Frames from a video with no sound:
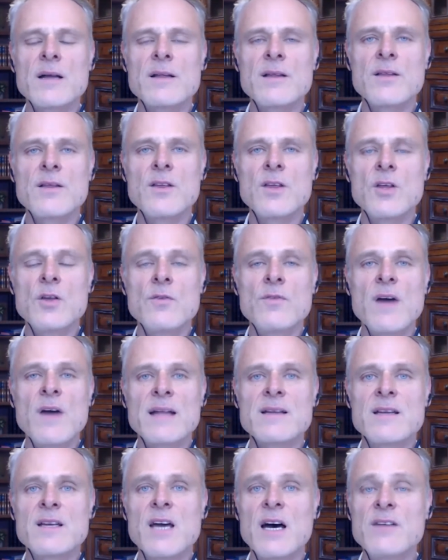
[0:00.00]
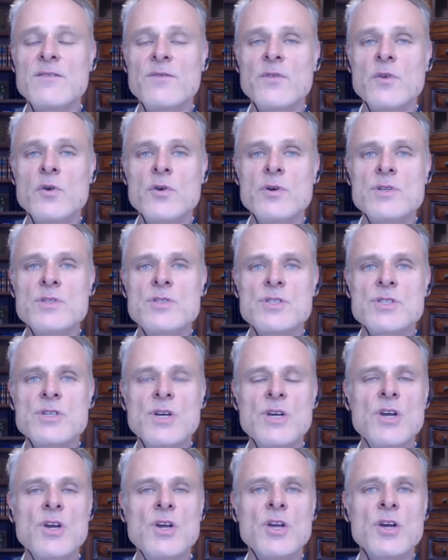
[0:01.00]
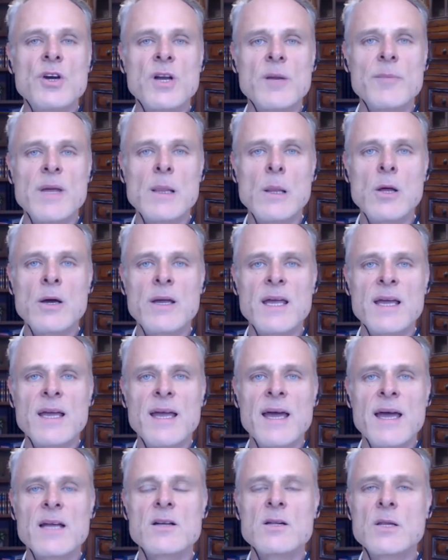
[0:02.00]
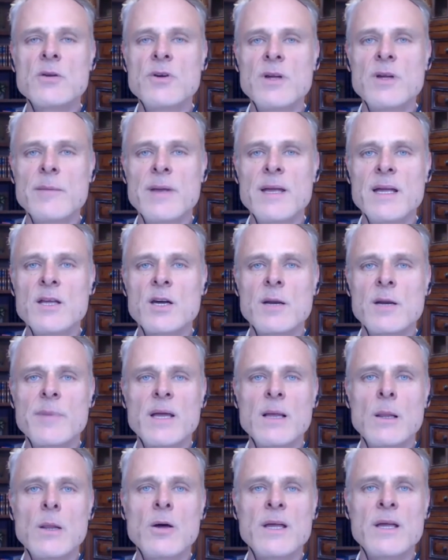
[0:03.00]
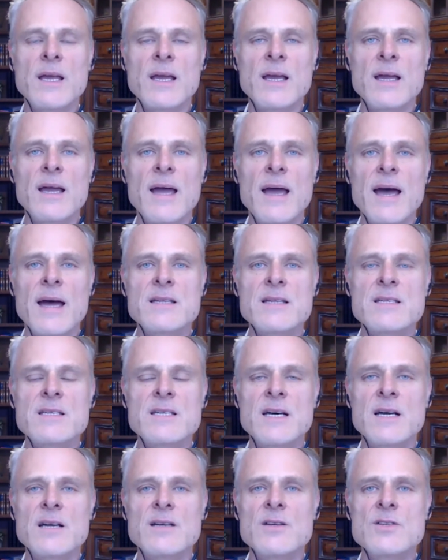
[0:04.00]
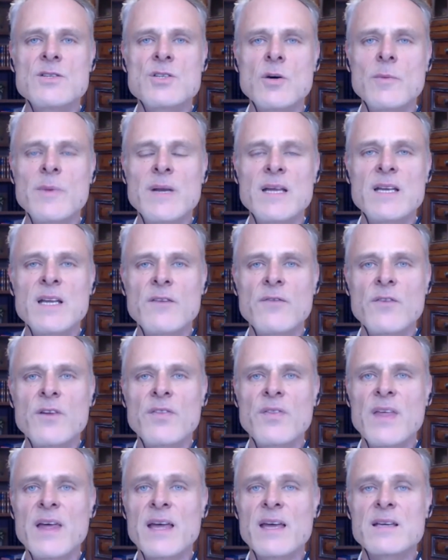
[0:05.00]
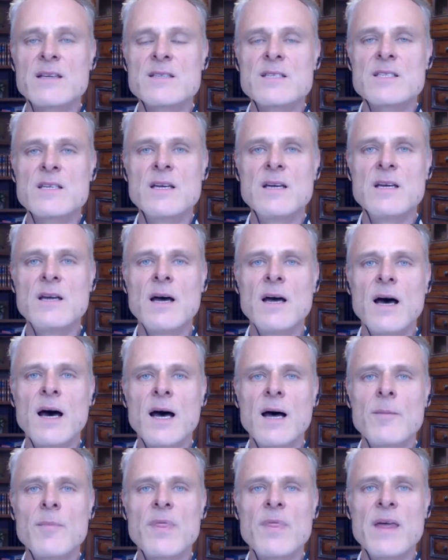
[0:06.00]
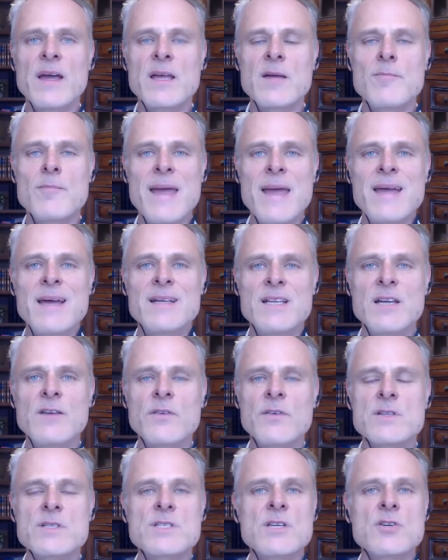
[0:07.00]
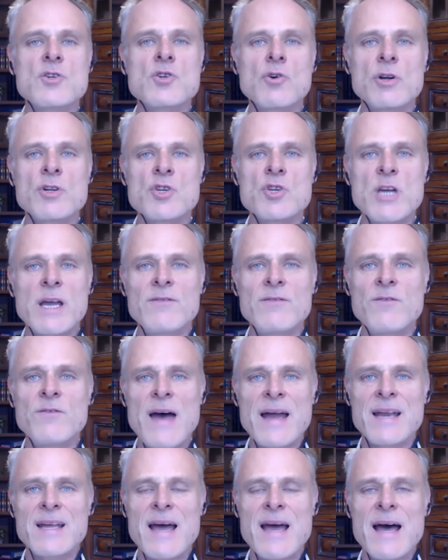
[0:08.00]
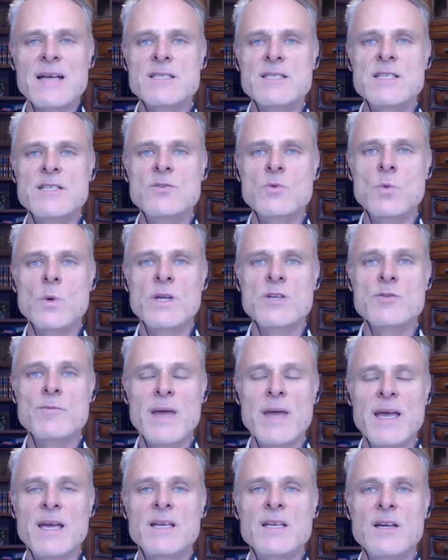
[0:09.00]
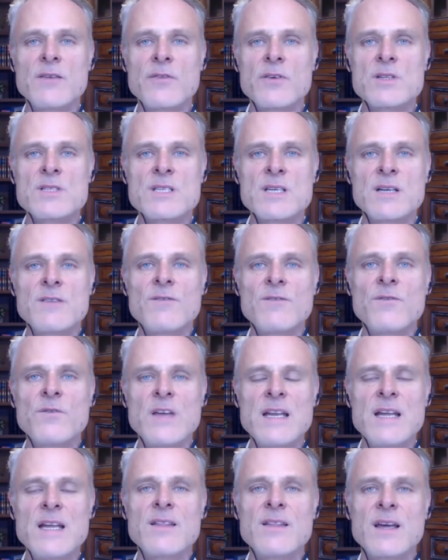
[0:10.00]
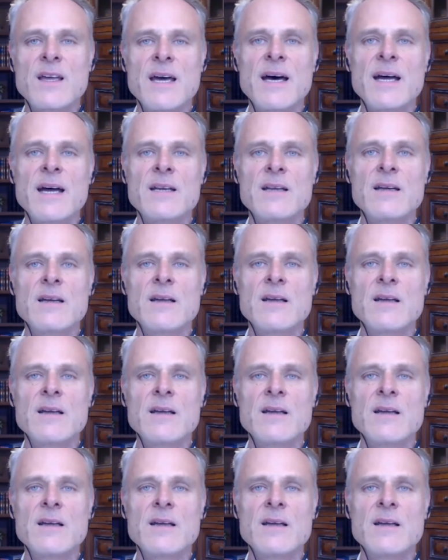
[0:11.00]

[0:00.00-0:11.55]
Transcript: You've got gut foods. You're going to be looking at glutamine. You're going to be looking at so many different things that can make a difference. The short chain fatty acids, which make a difference in feeding the gut.